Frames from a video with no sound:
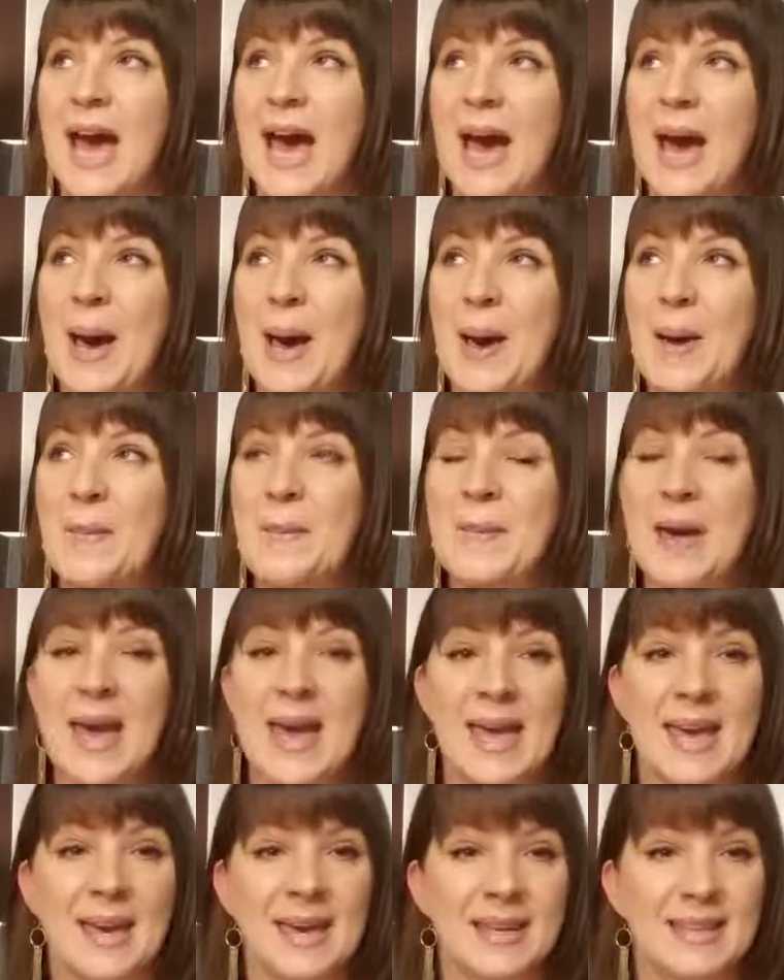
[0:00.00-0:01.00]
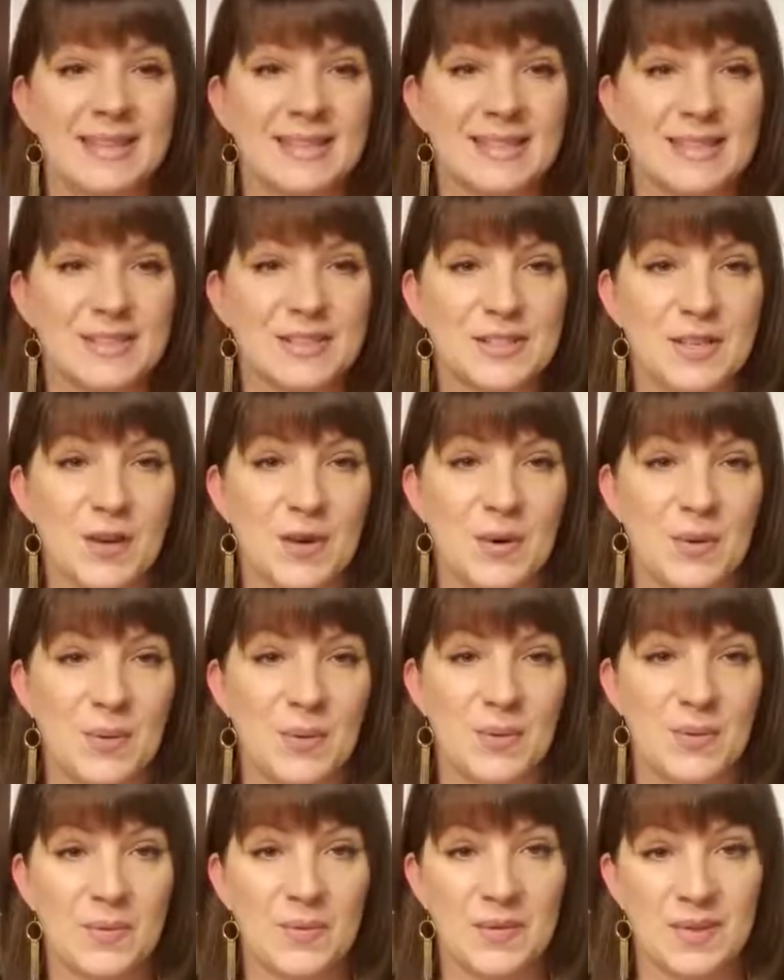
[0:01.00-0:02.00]
Um, and
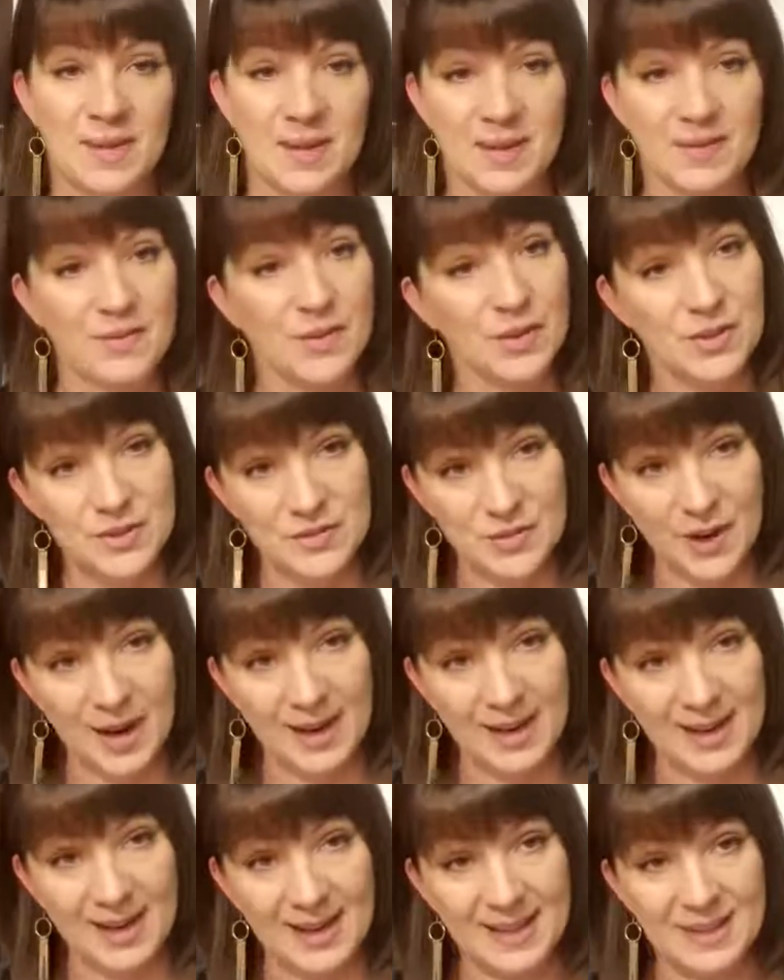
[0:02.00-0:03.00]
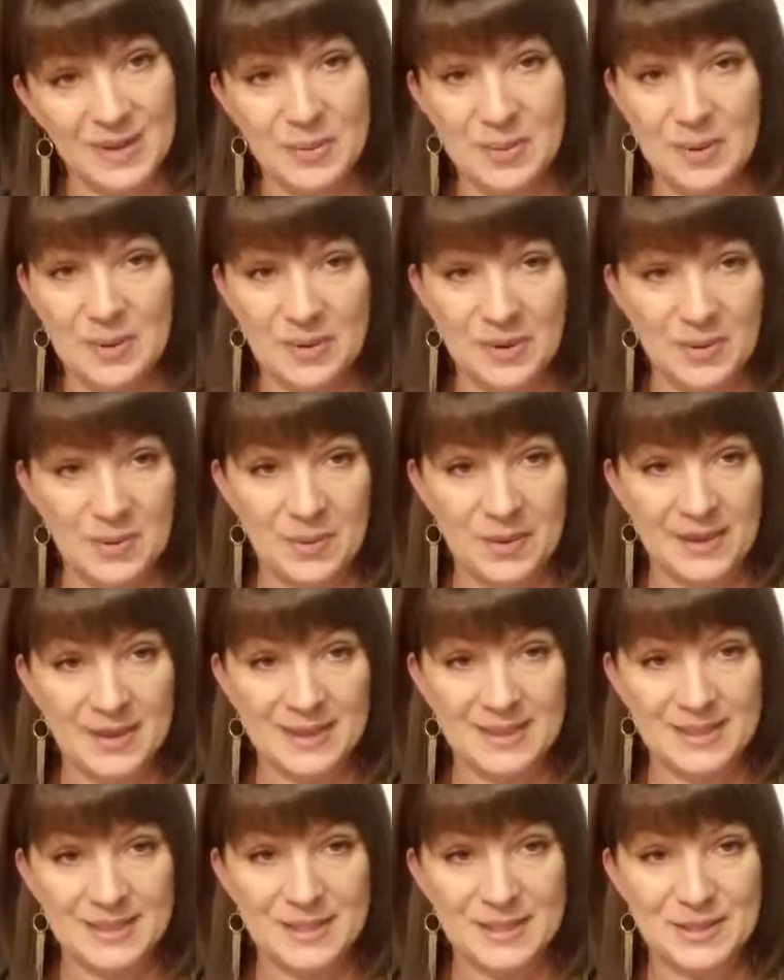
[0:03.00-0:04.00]
so the first Friday that we were
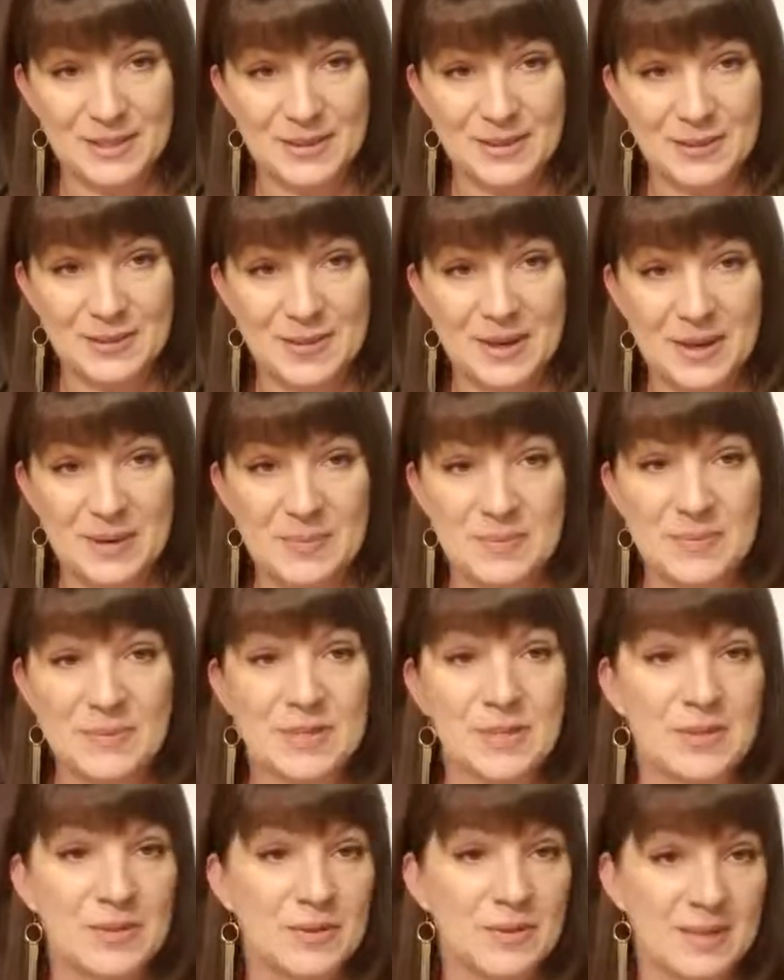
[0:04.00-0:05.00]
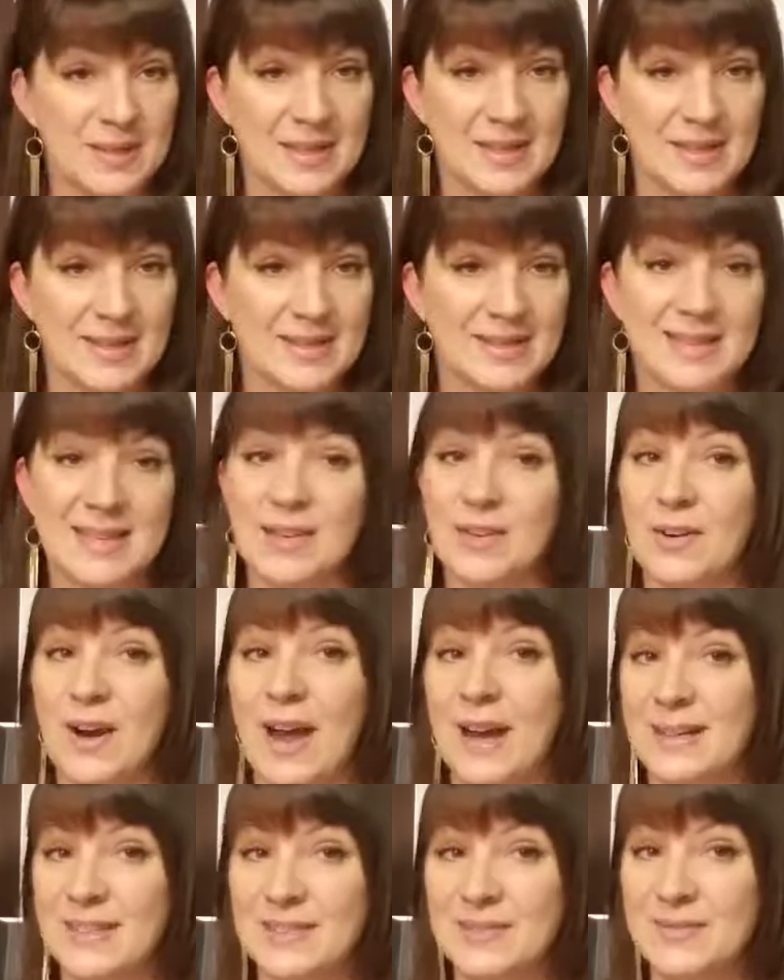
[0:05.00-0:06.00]
going to um, do these
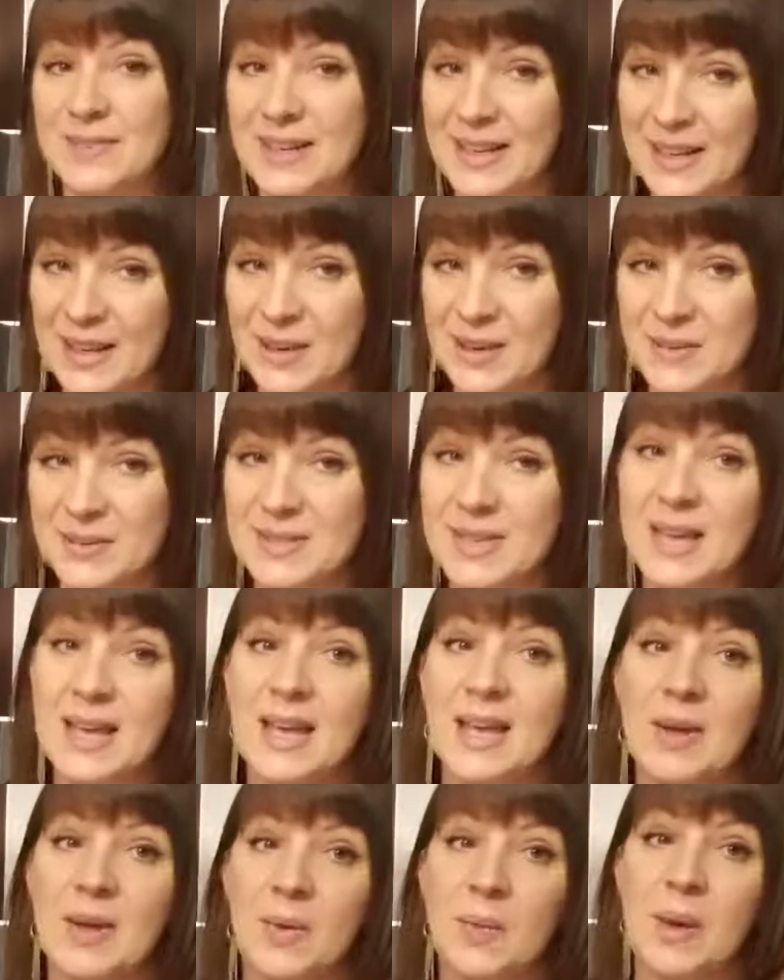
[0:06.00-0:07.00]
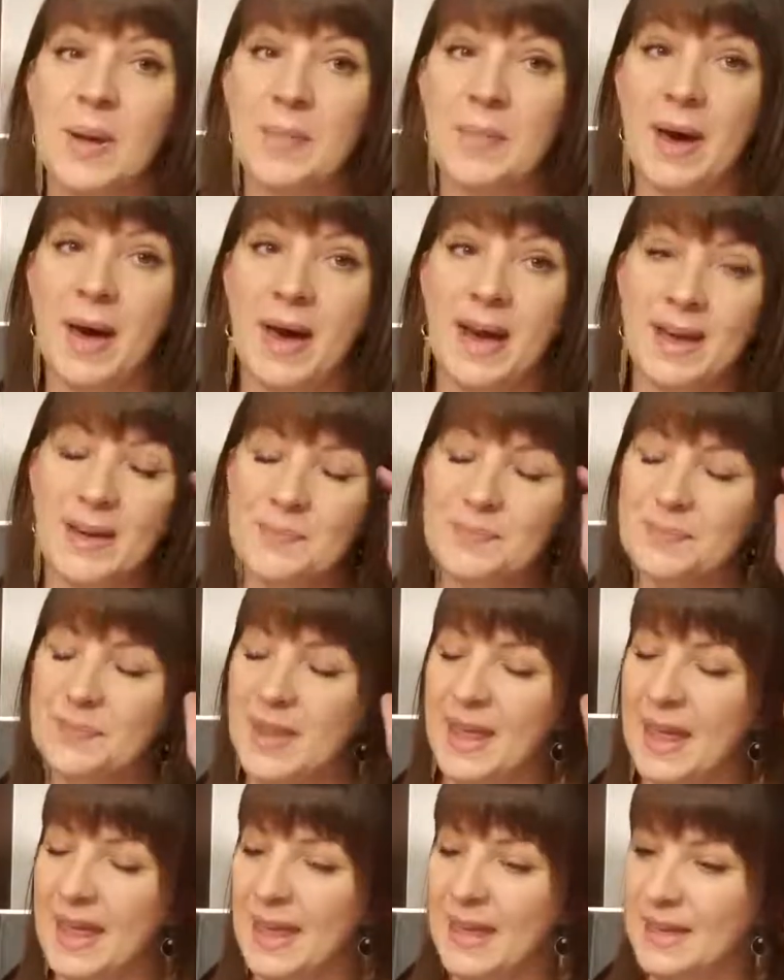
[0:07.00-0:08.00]
interactive videos, went by.
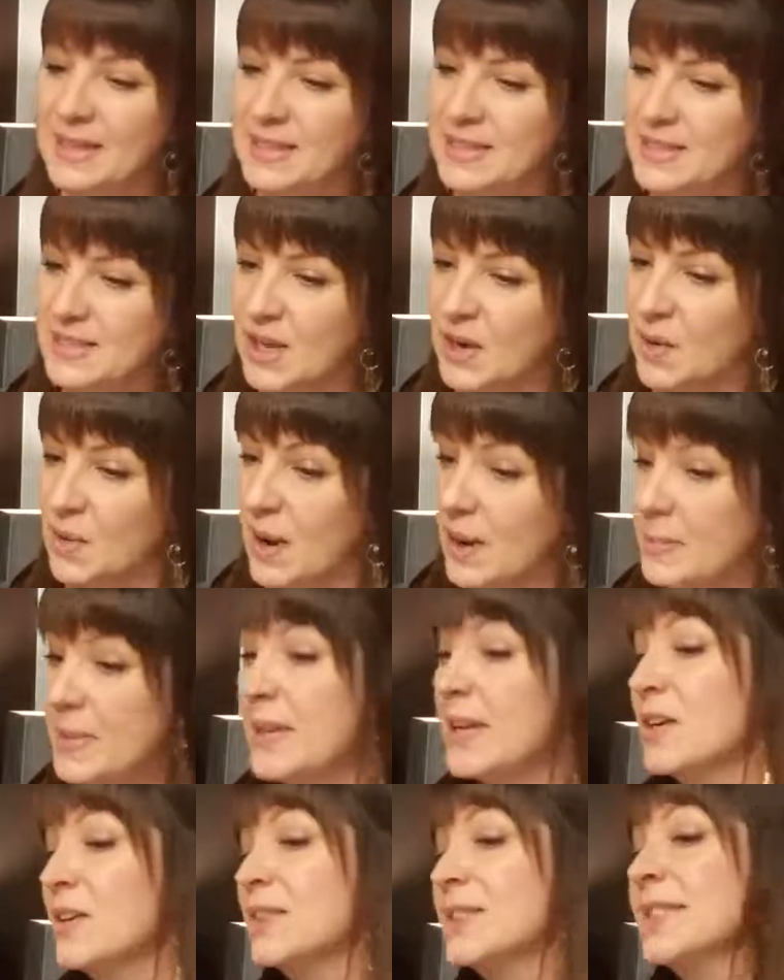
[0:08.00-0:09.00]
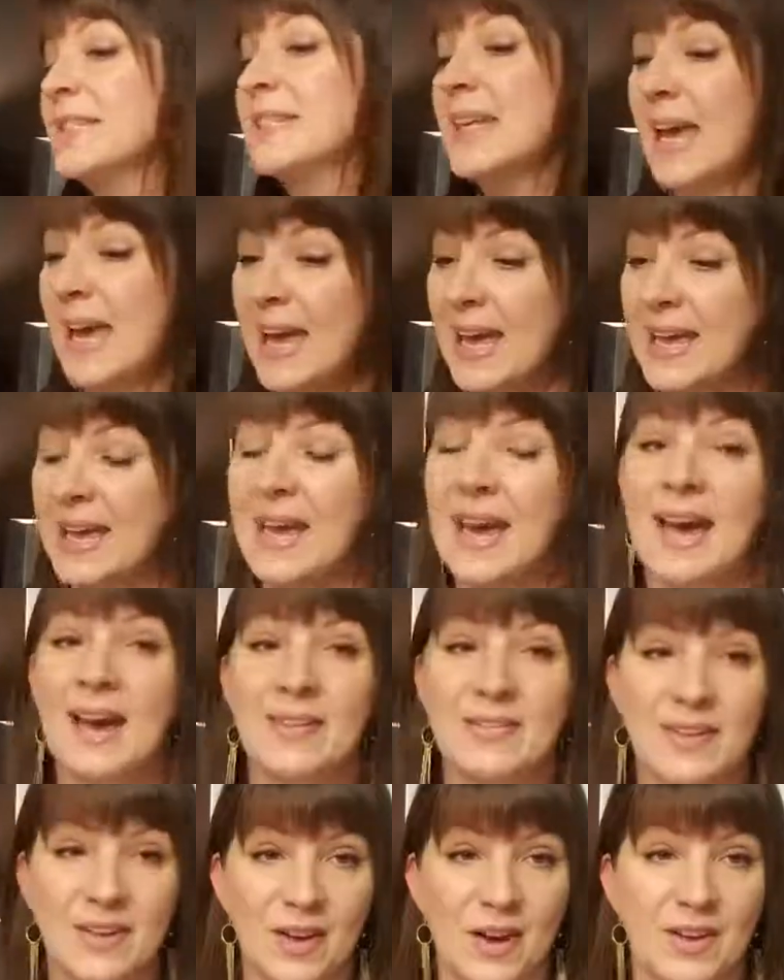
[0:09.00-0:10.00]
And so I'm here today
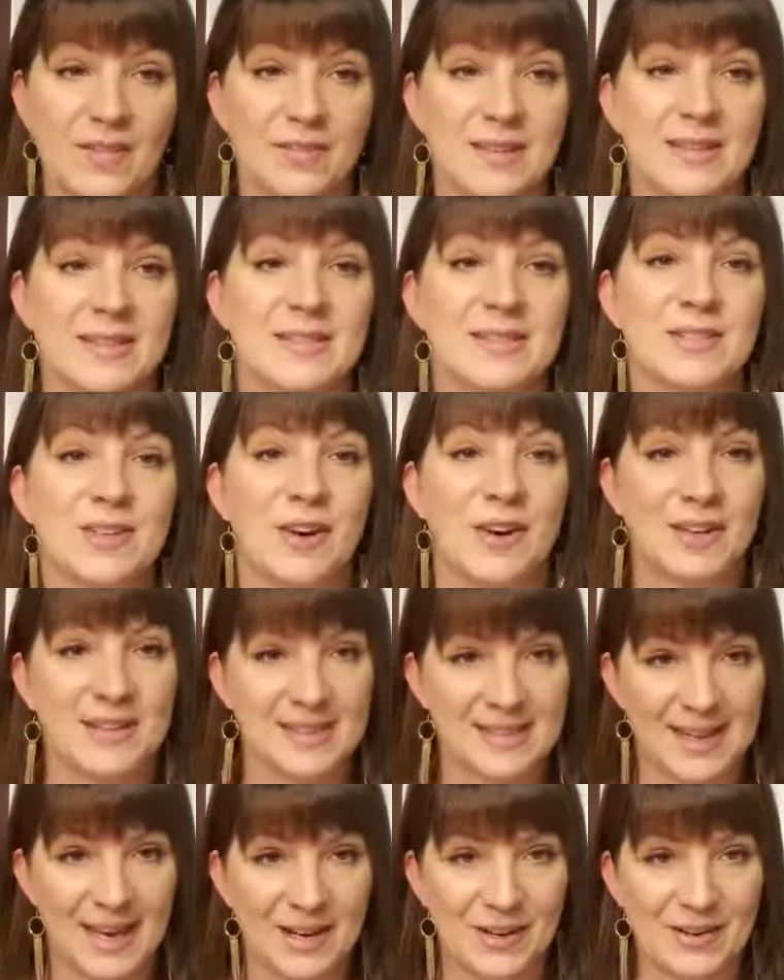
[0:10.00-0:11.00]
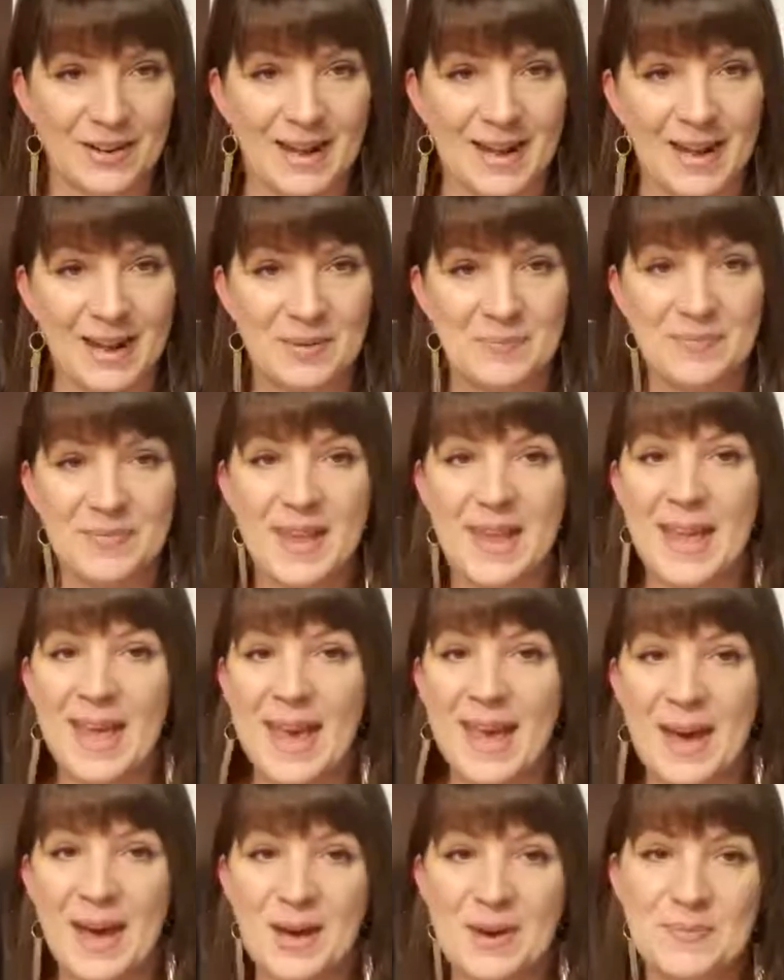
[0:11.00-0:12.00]
at the office on a Saturday
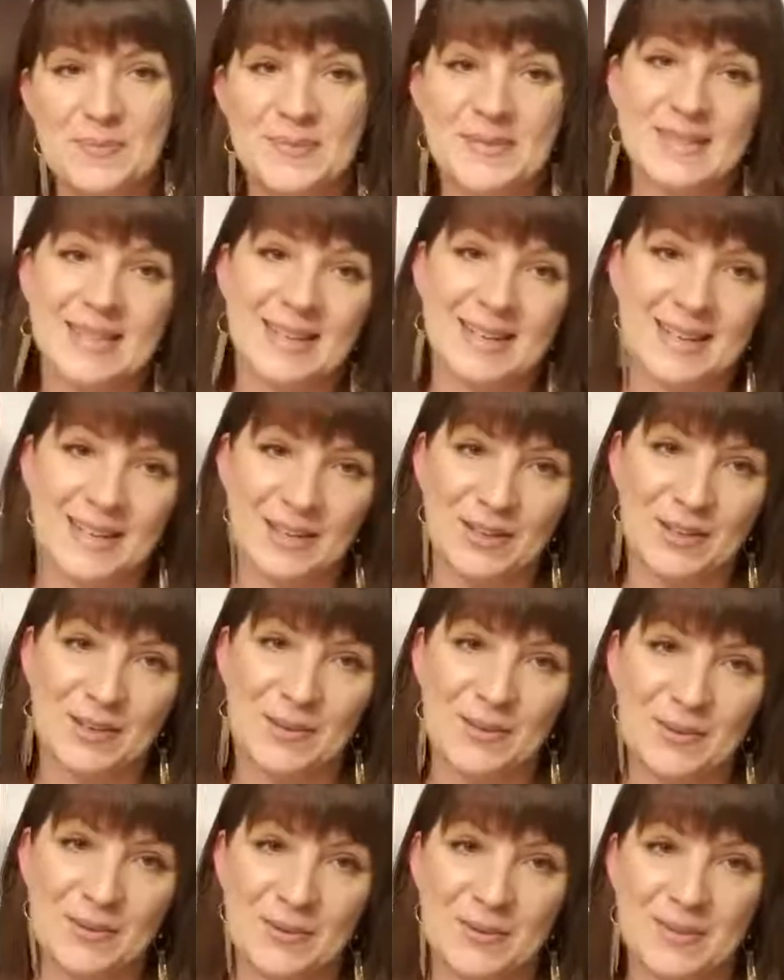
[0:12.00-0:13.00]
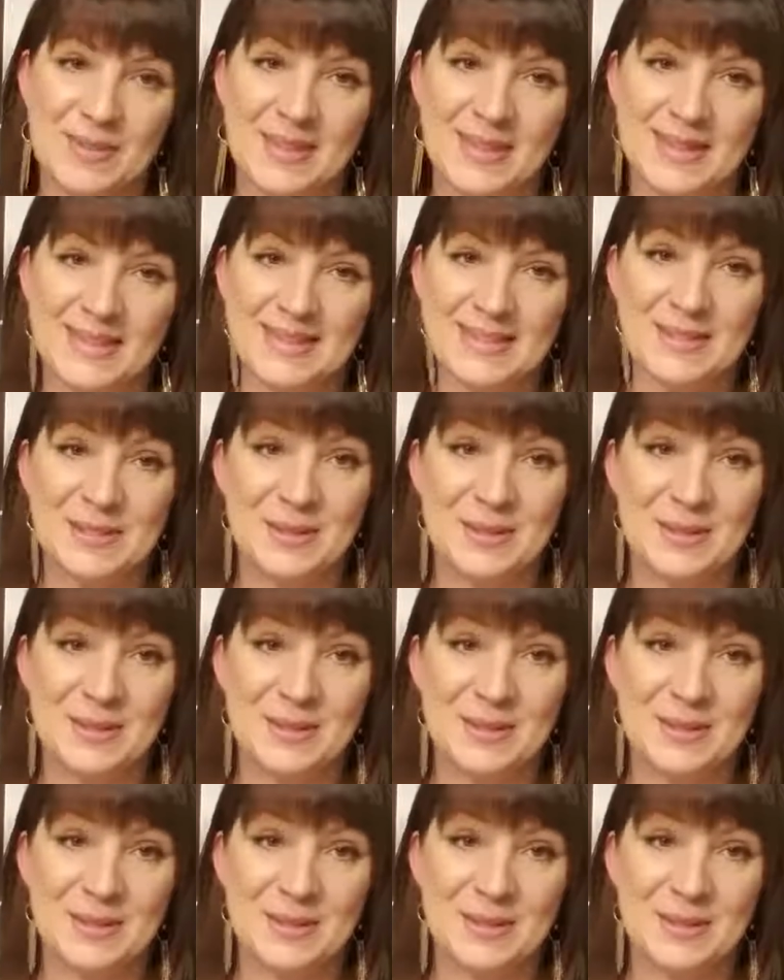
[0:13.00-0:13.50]
um, sending you this